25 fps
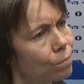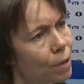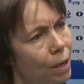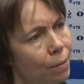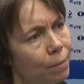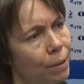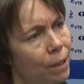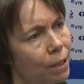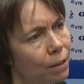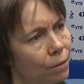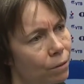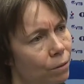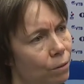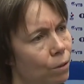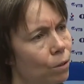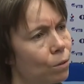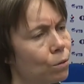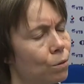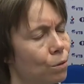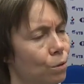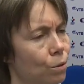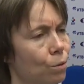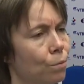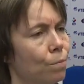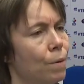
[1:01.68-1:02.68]
maybe
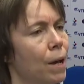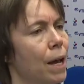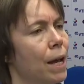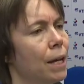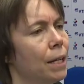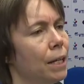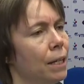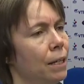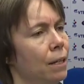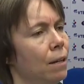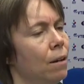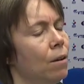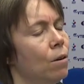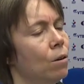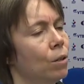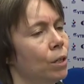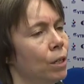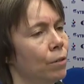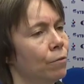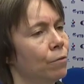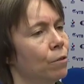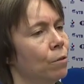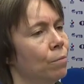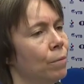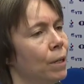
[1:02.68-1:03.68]
not so bad any
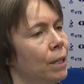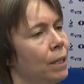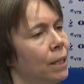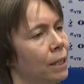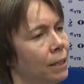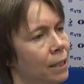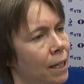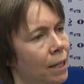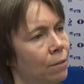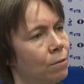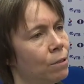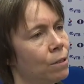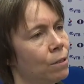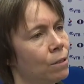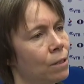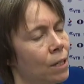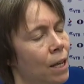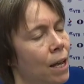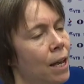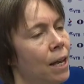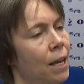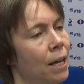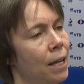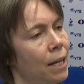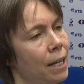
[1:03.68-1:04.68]
longer for me, that I was
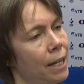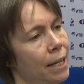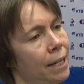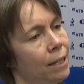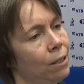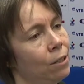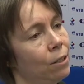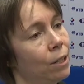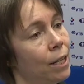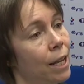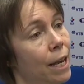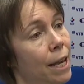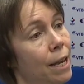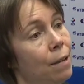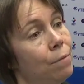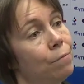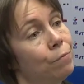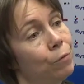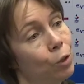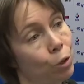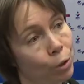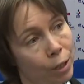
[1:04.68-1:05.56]
in the game.